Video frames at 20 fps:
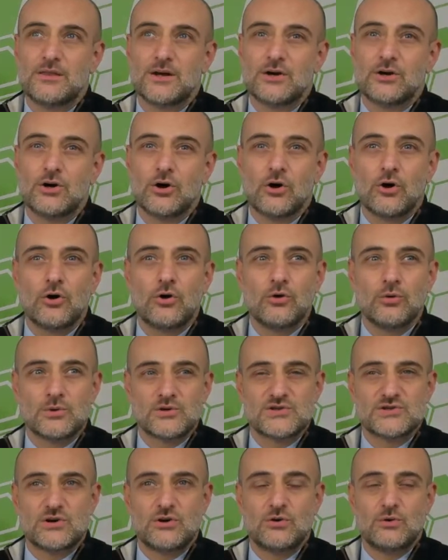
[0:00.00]
goal
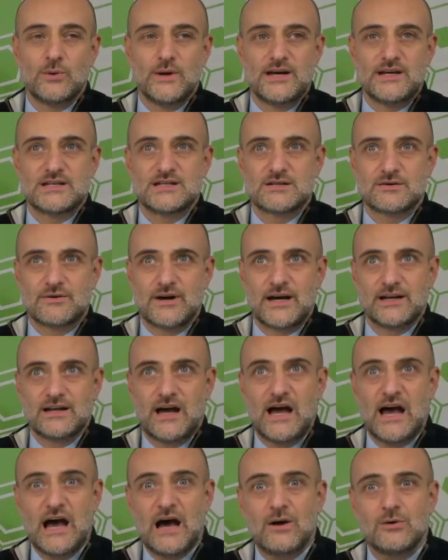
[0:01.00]
was always, right,
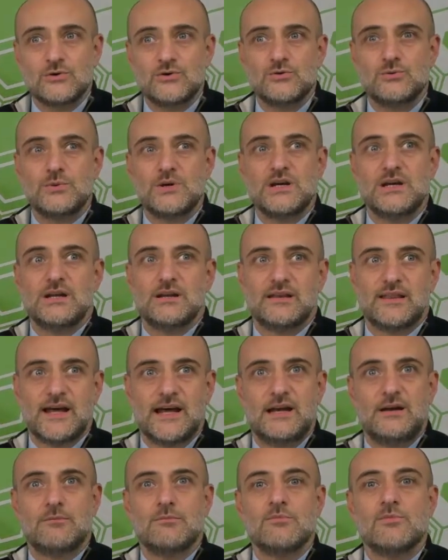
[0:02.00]
how do we
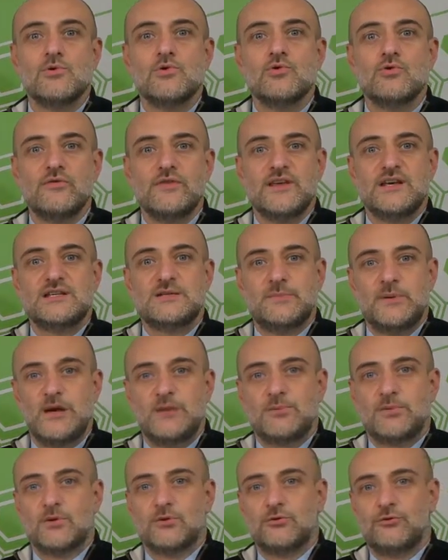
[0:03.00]
then move these
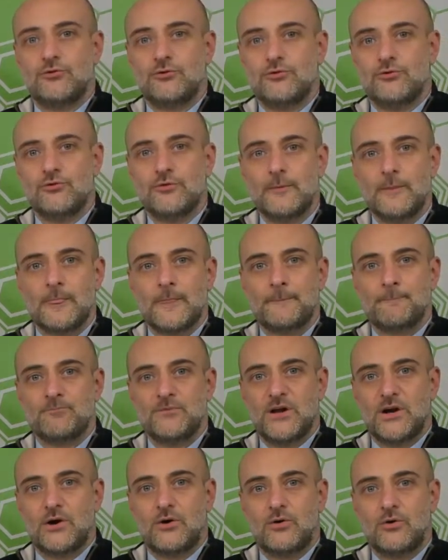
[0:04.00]
people to
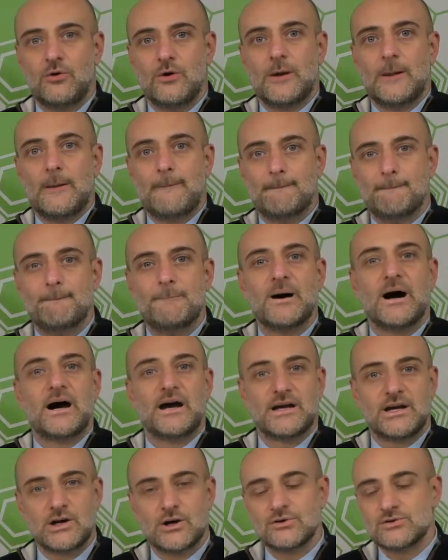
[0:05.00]

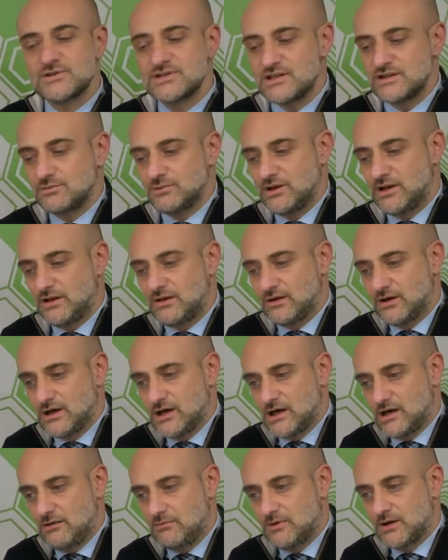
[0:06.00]
buy content within the
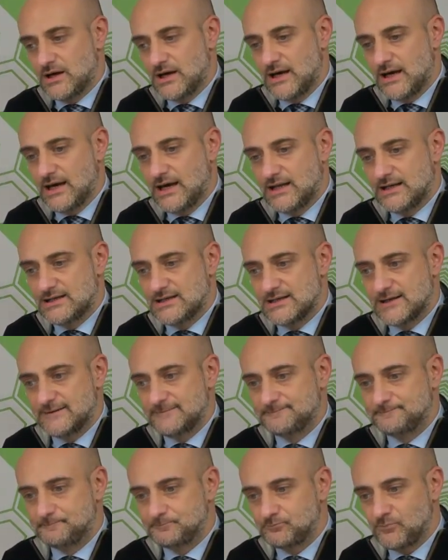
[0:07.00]
game and
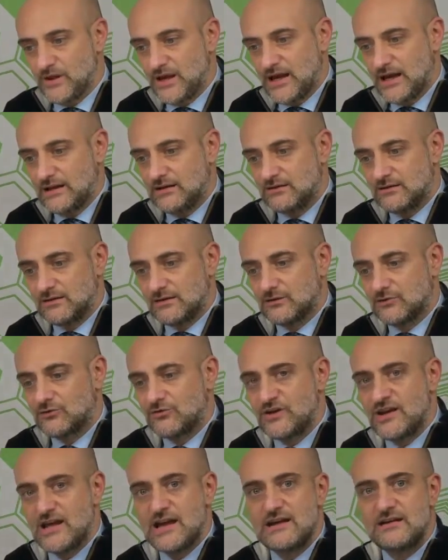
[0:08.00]

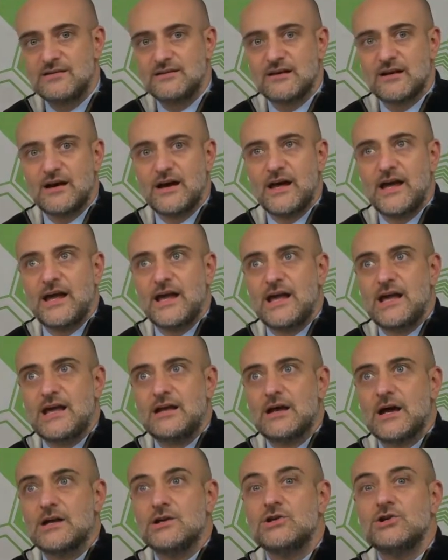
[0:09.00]
create a
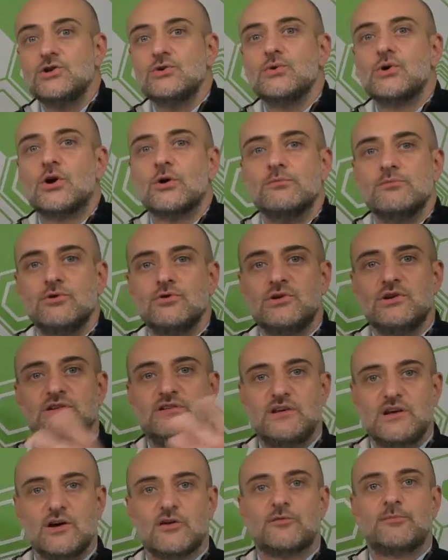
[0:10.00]
new
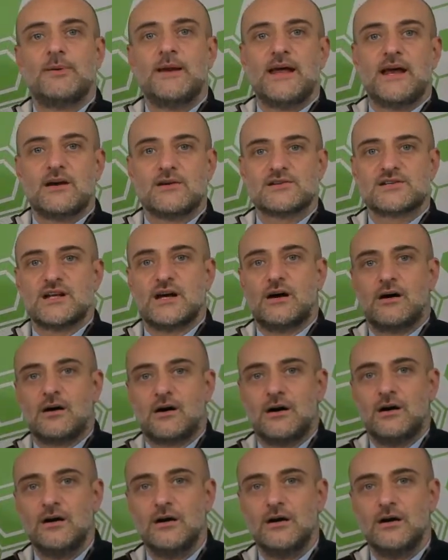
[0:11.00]
community of players that are